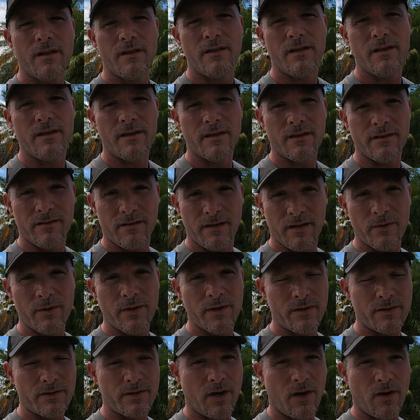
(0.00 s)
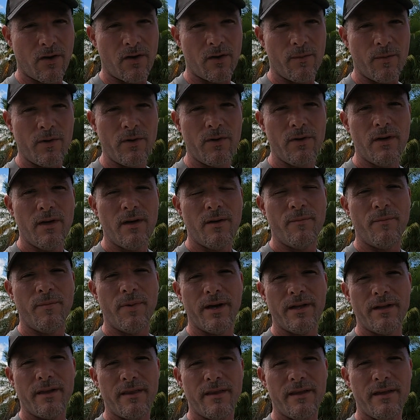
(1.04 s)
The interior is horrible,
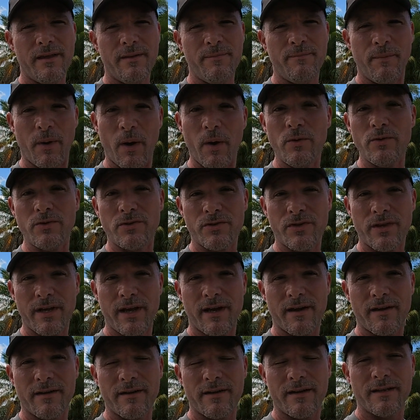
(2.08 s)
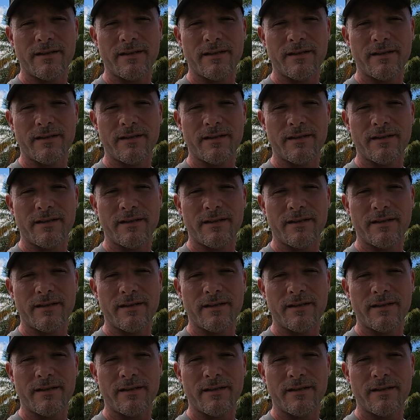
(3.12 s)
but the bones are there.